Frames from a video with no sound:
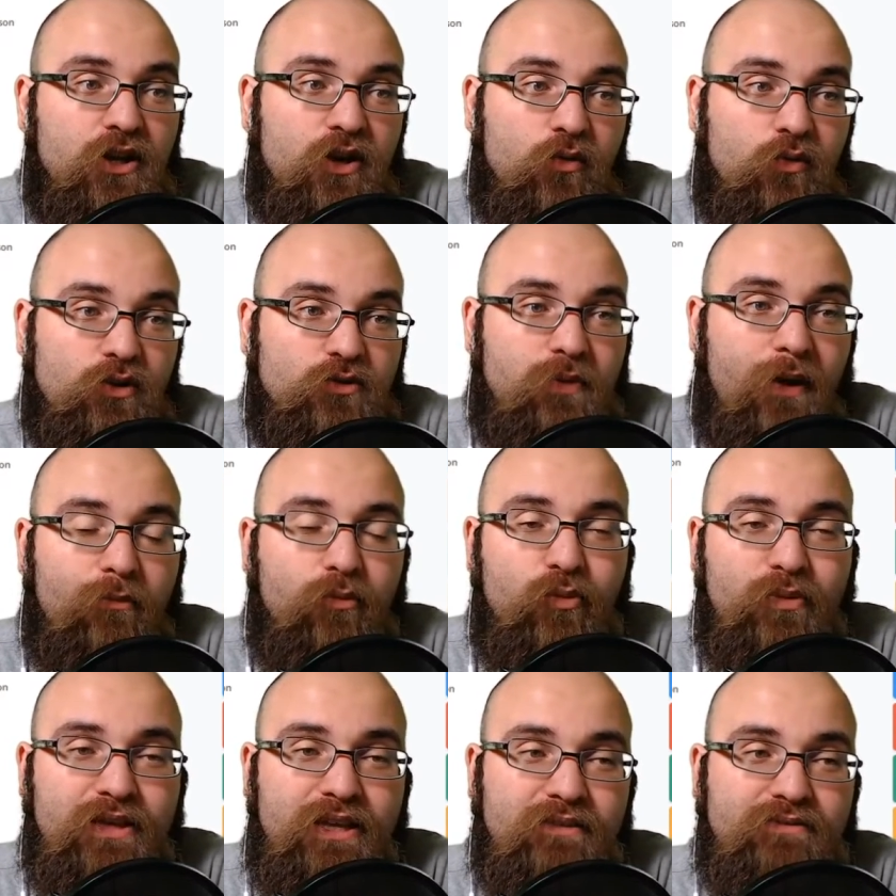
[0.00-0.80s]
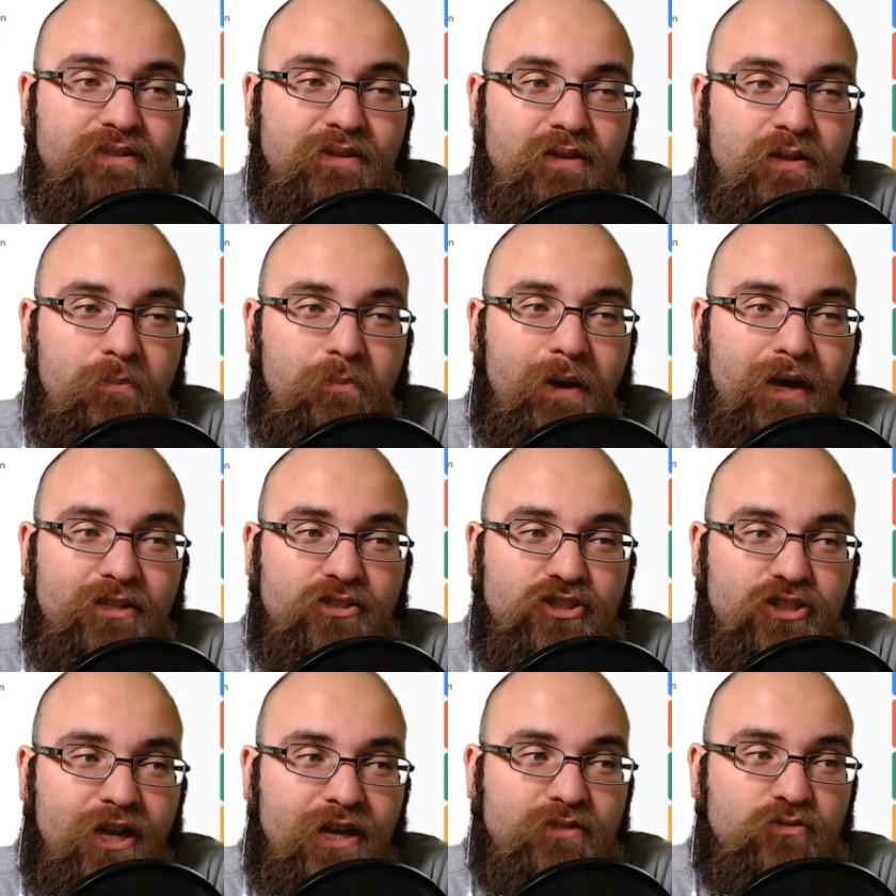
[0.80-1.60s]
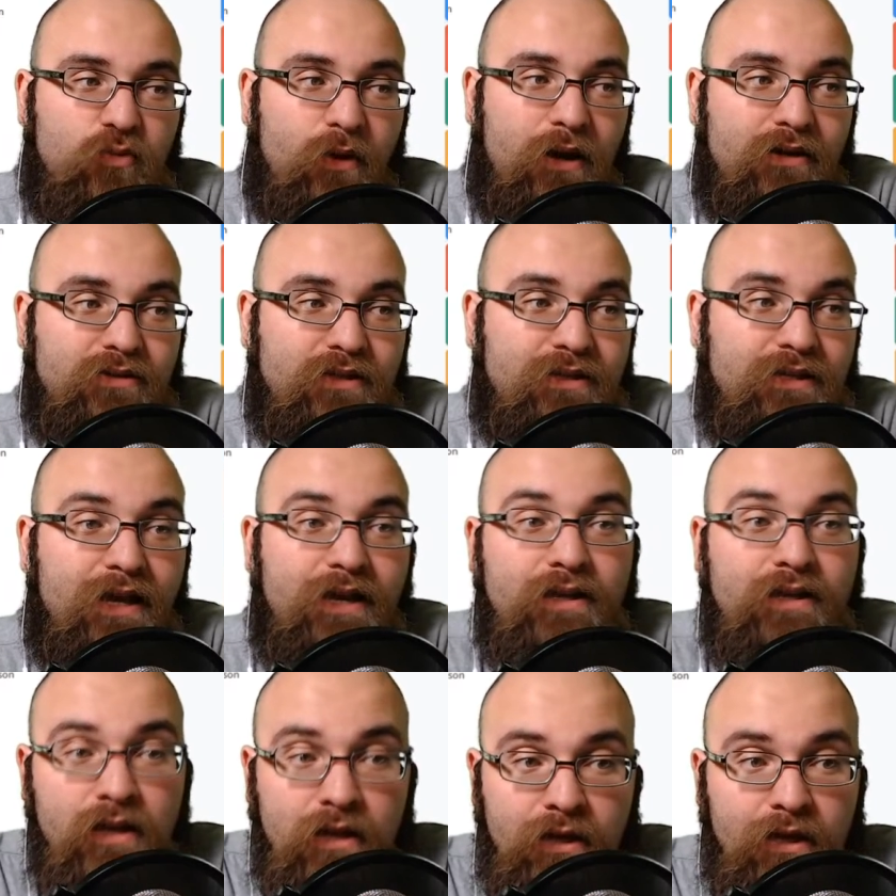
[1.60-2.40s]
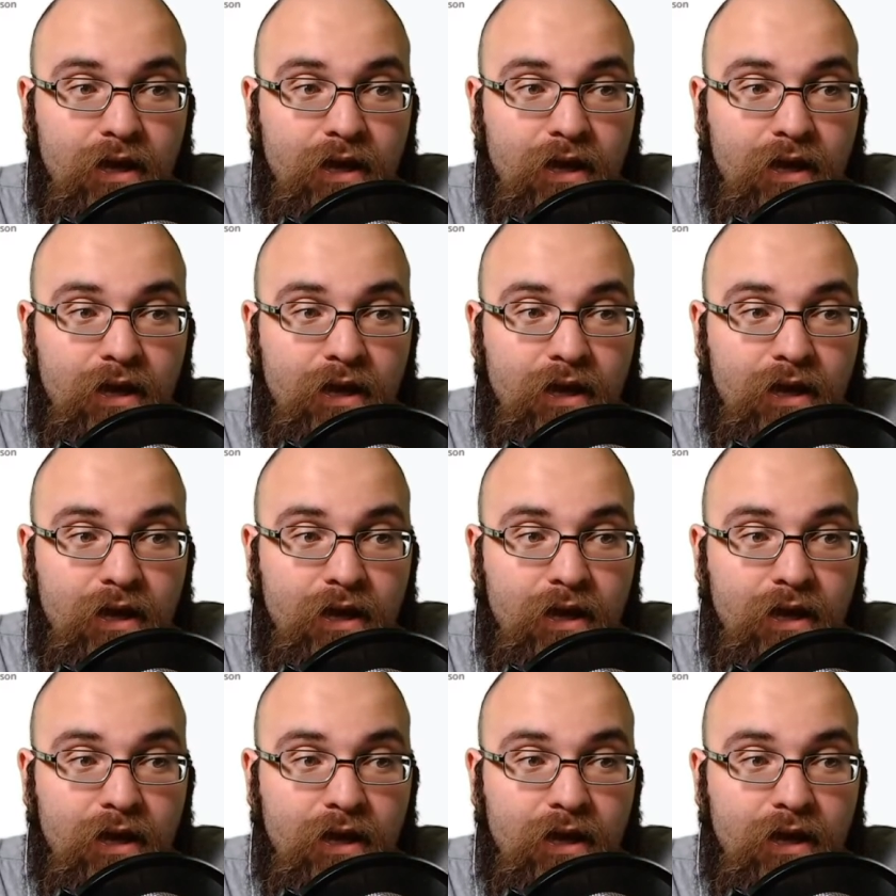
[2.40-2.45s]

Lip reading: which probably gives them the best chance right out the gate.